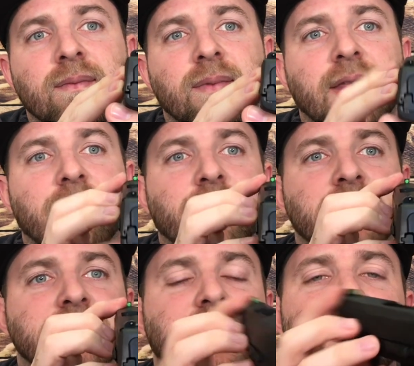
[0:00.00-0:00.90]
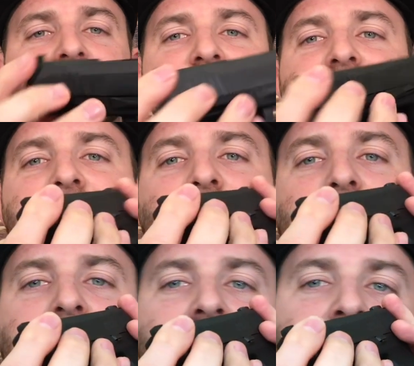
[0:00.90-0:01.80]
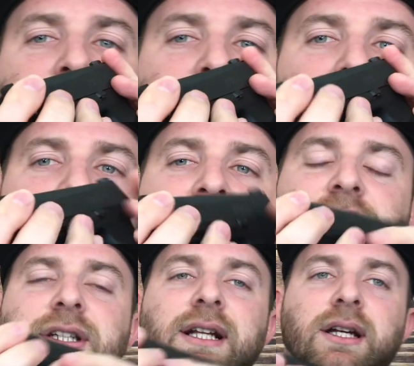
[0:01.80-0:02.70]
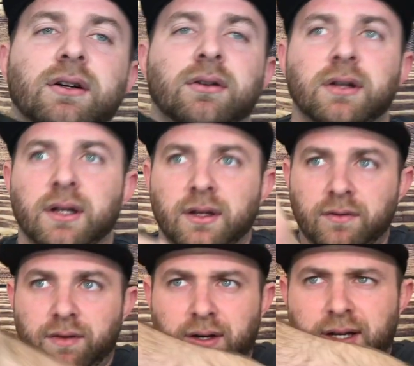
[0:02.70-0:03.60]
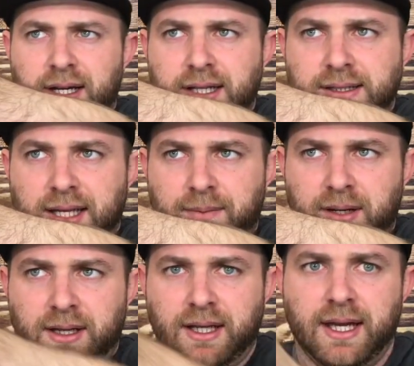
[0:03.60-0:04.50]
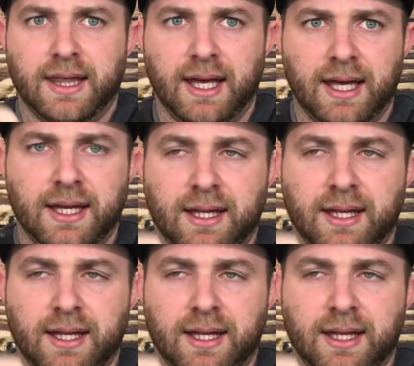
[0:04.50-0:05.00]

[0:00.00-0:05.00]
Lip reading: That front sight, obviously that greenish yellow, very nice. I'm gonna like that.